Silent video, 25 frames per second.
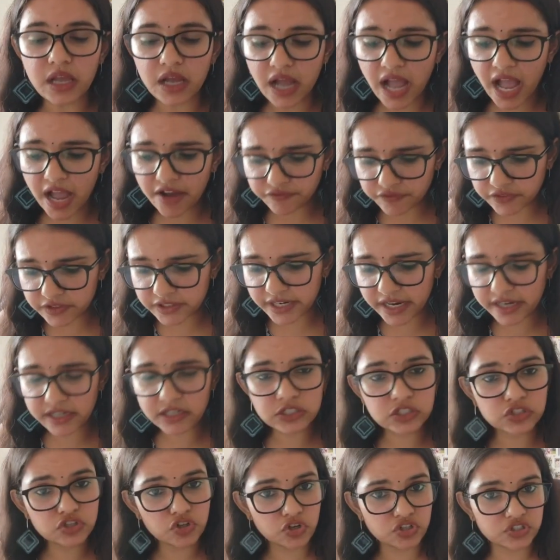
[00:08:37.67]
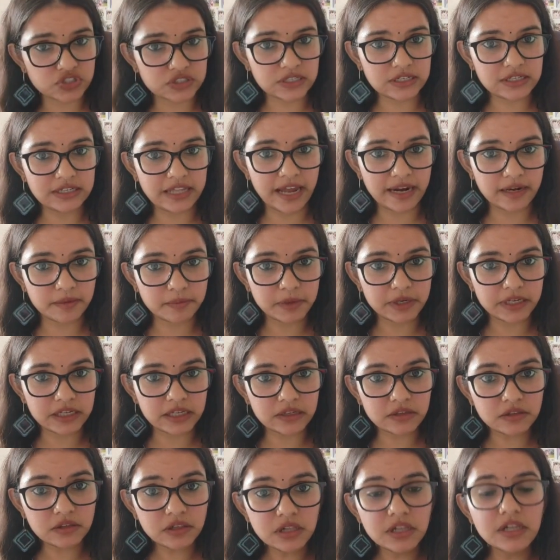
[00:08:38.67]
After I had exhausted that
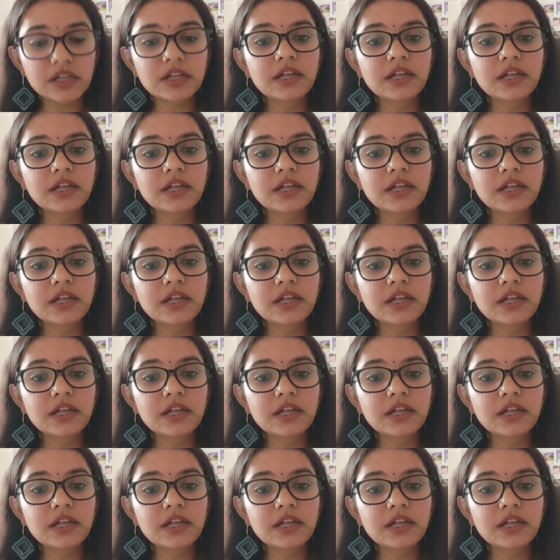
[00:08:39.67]
material,